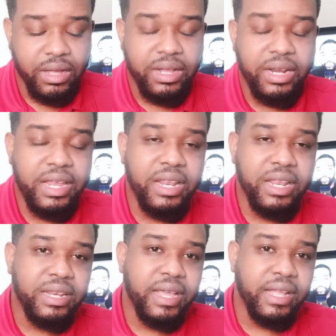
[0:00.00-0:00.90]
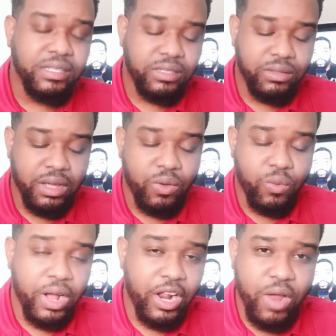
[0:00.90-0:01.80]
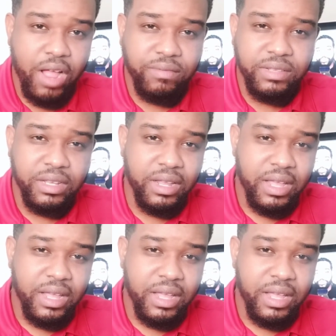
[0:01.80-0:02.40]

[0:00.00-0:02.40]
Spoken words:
clean and dense, well-crafted,